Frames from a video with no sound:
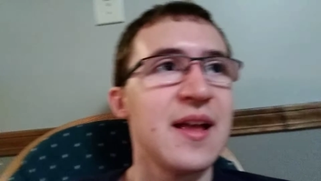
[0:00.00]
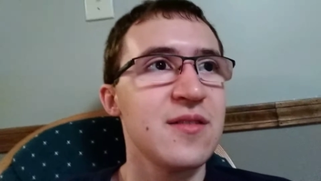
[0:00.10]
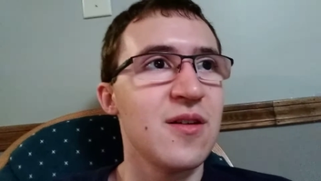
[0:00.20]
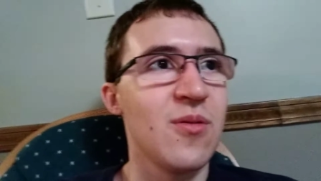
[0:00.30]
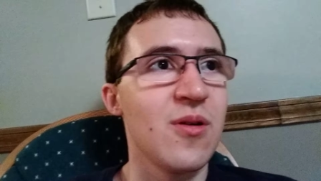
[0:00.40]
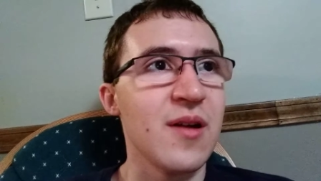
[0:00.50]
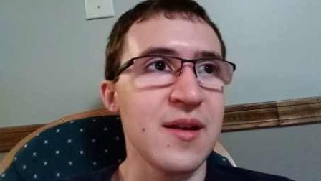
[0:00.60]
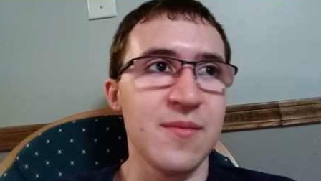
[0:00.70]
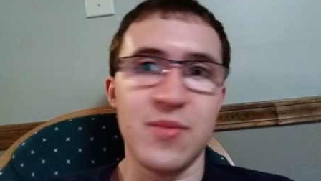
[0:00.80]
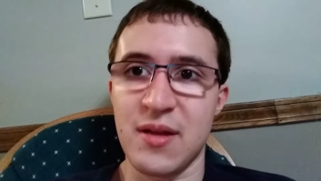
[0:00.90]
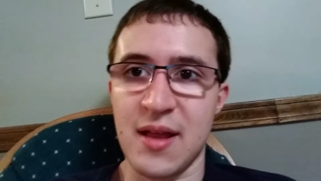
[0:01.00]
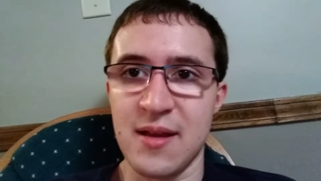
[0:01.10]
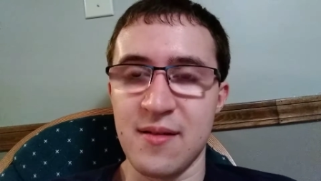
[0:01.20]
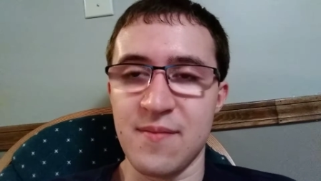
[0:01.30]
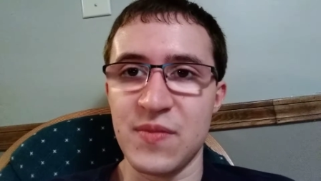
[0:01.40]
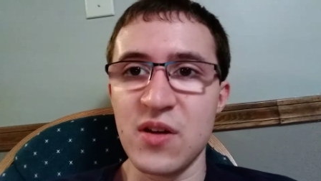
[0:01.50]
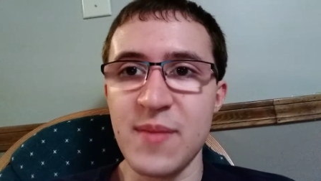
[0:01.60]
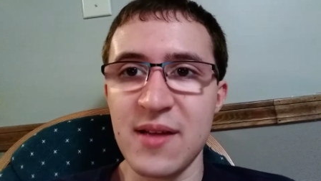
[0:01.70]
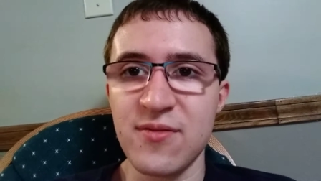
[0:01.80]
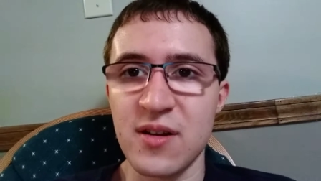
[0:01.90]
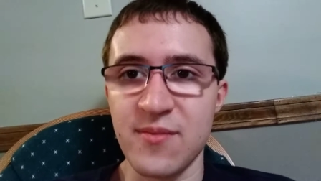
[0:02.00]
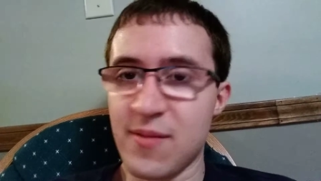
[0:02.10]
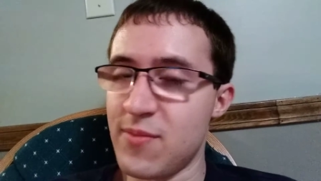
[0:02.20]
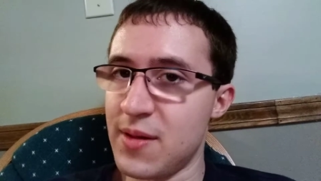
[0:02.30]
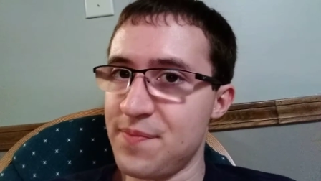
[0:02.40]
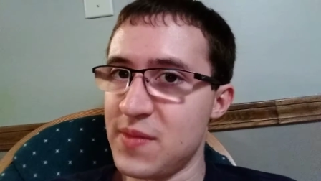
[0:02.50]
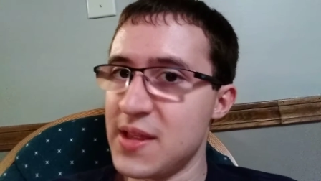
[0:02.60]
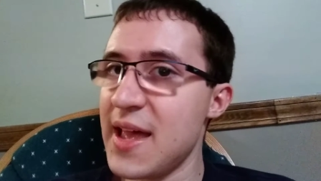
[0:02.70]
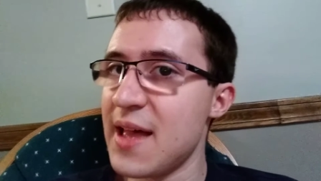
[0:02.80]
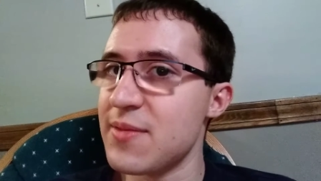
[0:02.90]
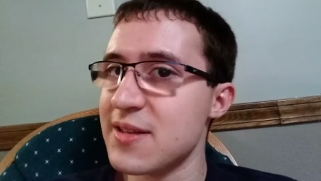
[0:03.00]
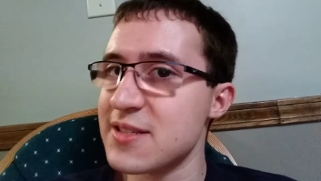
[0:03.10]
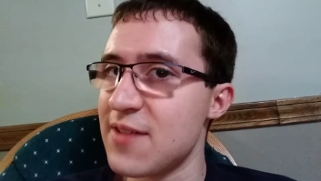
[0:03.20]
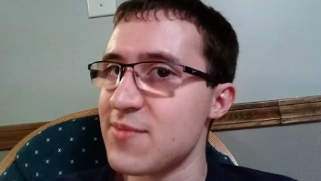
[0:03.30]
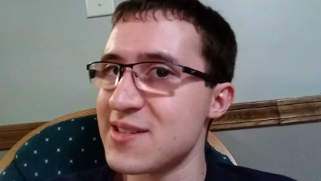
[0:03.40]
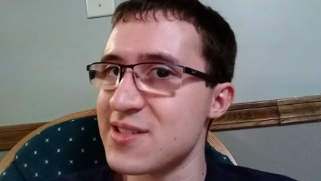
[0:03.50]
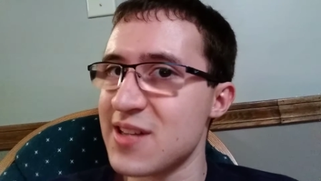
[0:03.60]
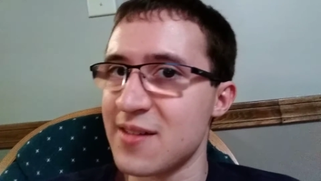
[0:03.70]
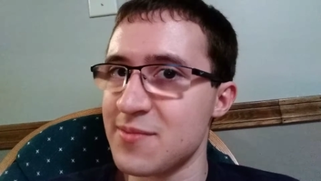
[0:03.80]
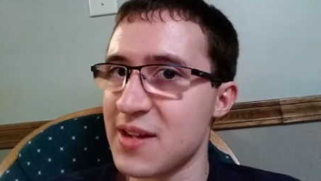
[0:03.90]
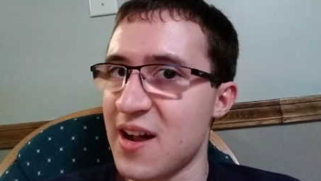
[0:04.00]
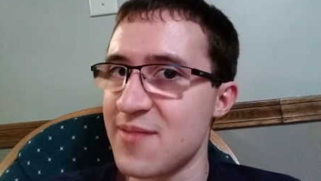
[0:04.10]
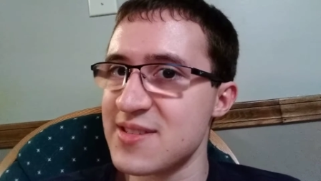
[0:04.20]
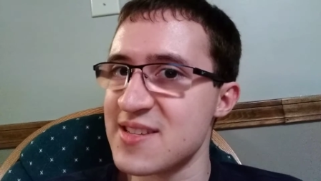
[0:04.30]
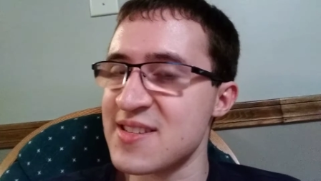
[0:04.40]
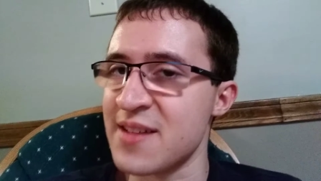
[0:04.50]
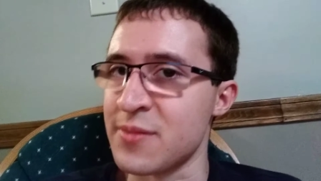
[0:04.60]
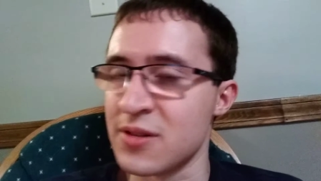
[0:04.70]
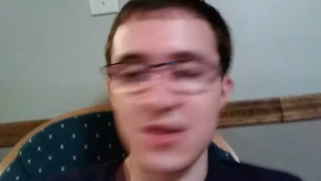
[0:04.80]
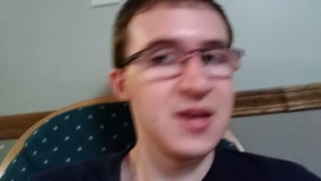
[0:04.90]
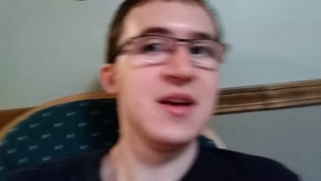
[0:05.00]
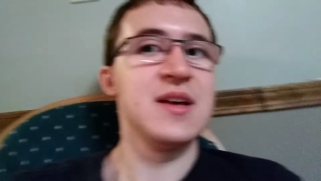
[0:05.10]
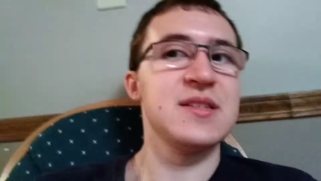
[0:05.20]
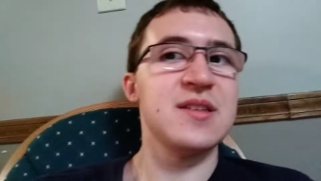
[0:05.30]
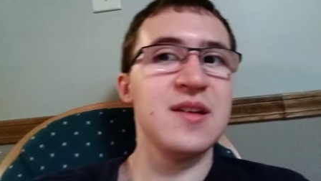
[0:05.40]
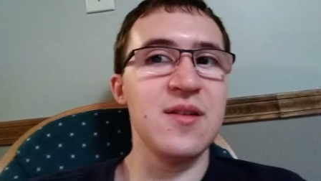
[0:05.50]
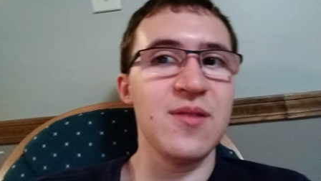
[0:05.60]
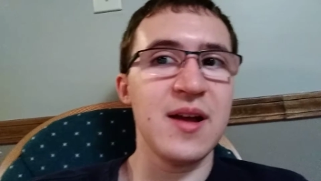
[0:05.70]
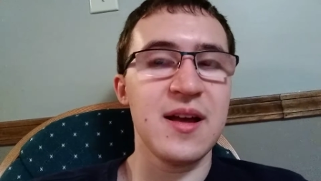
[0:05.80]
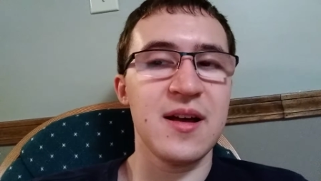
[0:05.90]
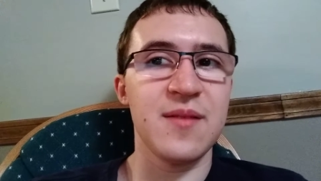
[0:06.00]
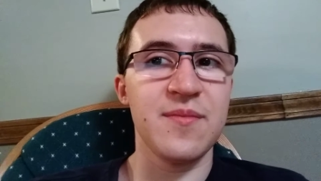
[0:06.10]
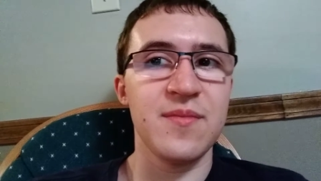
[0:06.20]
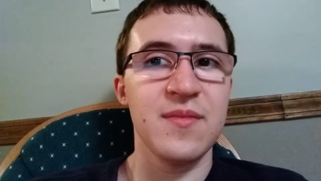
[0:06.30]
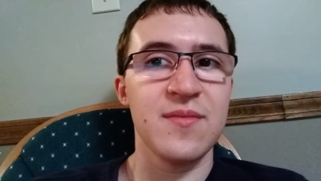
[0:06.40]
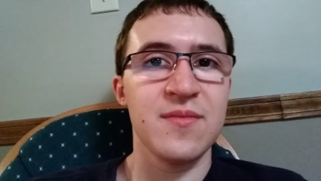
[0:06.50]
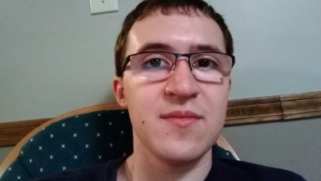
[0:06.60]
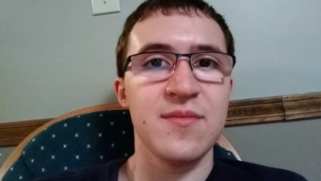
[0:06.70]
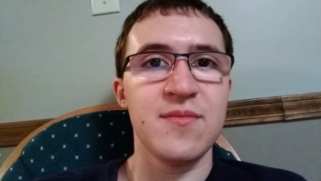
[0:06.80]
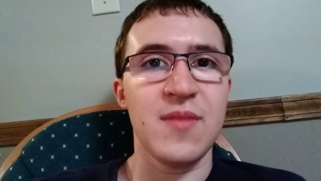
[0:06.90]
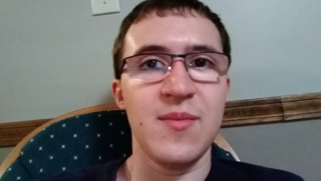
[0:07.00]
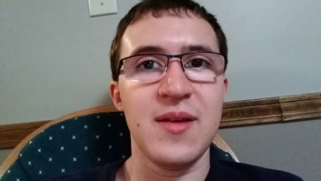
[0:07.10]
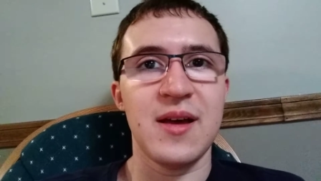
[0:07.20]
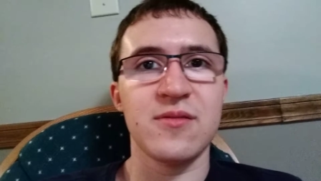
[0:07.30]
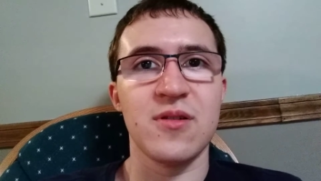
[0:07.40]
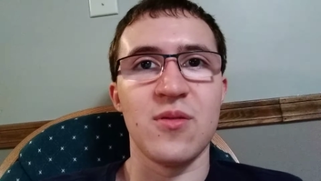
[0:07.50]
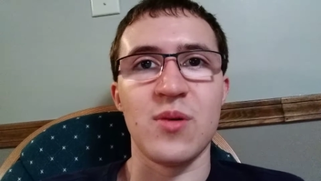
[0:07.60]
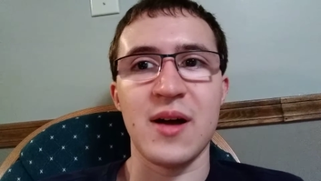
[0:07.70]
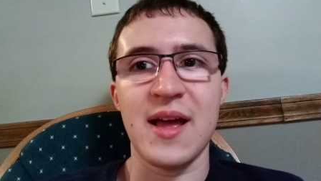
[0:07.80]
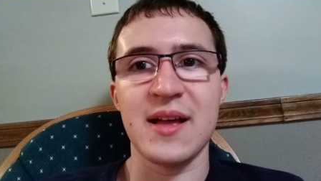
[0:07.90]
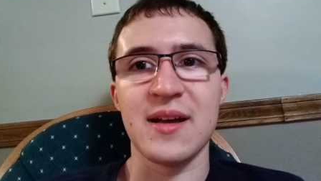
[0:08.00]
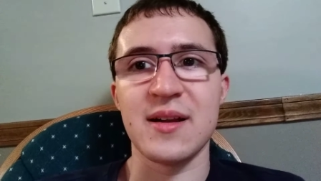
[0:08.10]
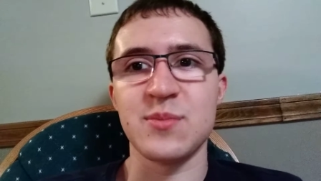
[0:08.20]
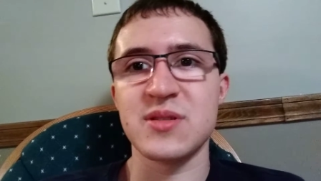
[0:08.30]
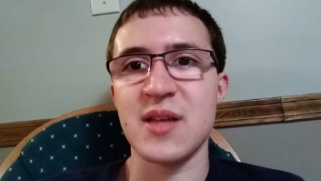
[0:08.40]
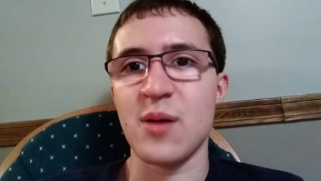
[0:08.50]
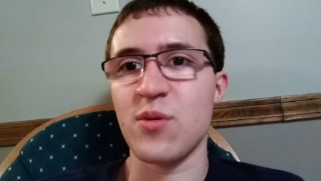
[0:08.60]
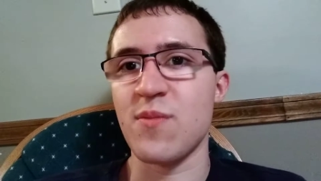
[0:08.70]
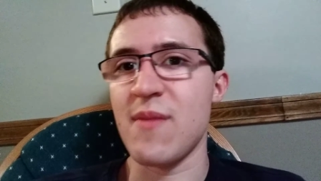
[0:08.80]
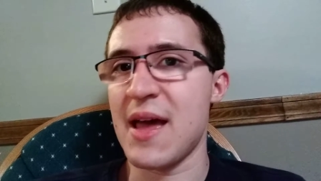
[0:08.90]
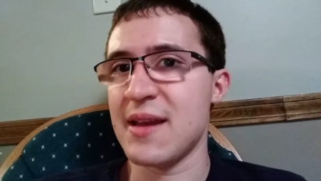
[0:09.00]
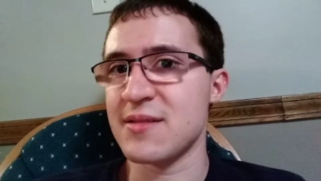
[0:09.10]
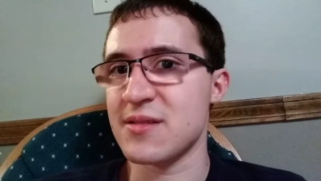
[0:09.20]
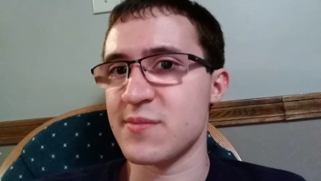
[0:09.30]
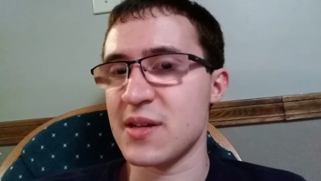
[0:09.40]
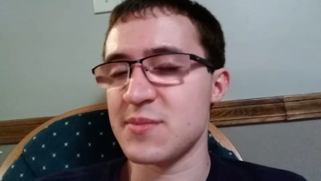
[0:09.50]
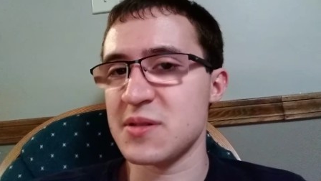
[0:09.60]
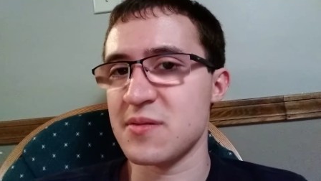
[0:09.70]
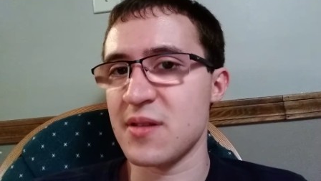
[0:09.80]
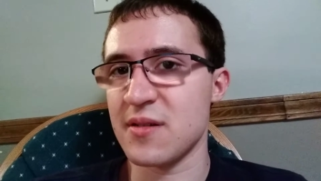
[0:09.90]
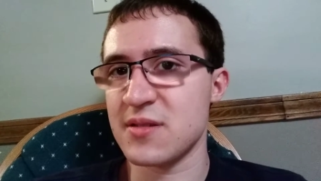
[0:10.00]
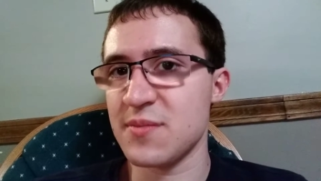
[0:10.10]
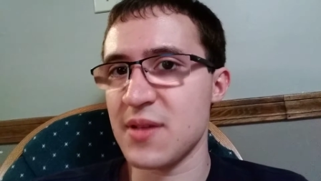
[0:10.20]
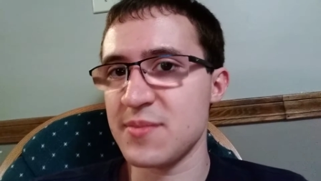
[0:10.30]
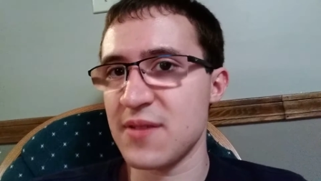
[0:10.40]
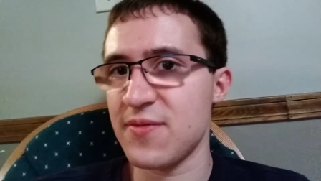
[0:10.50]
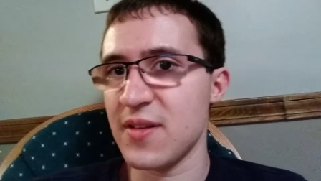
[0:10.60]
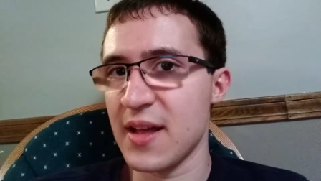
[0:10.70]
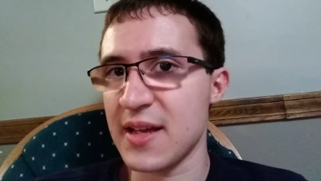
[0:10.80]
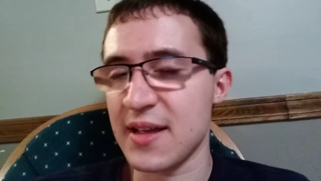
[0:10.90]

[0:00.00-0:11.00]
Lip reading: Don't worry. But don't make fun of me. But you can't because I have my comments disabled. So anyway, maybe I don't know why I got upset with Maddie sometimes here and there. Sometimes I feel like